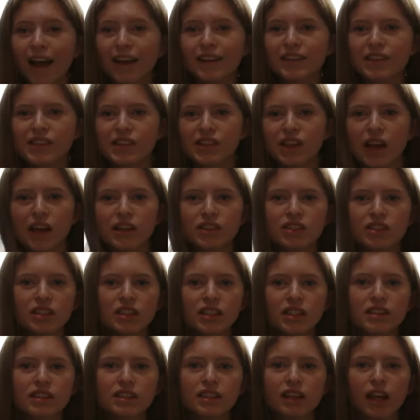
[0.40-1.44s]
guys, so as you
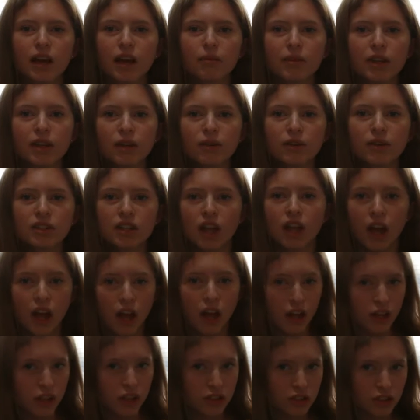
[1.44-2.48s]
can see, I'm here with
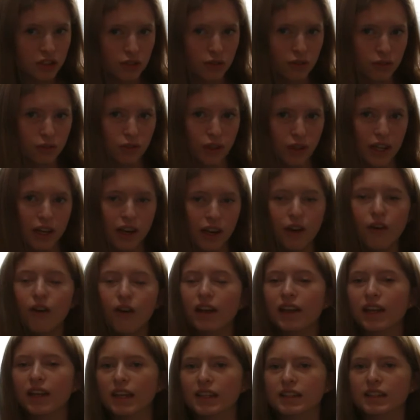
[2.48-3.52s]
Dorito
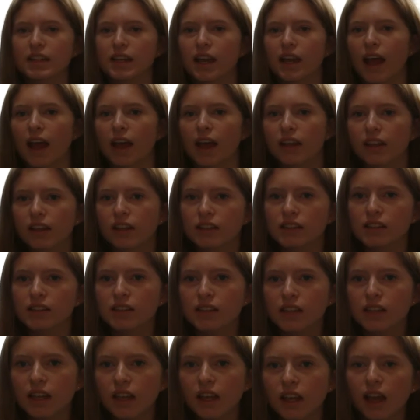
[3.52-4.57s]
again today. You can
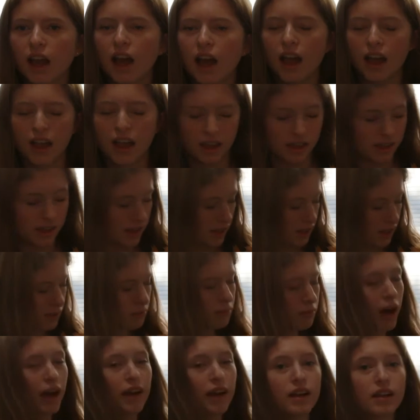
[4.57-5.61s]
see he
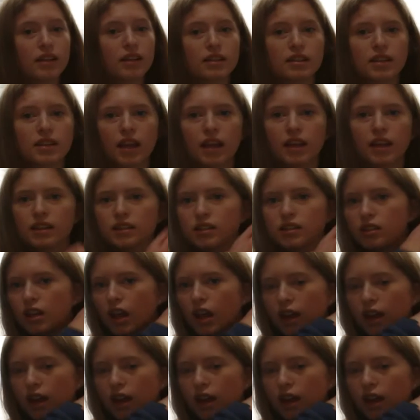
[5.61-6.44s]
might not say he's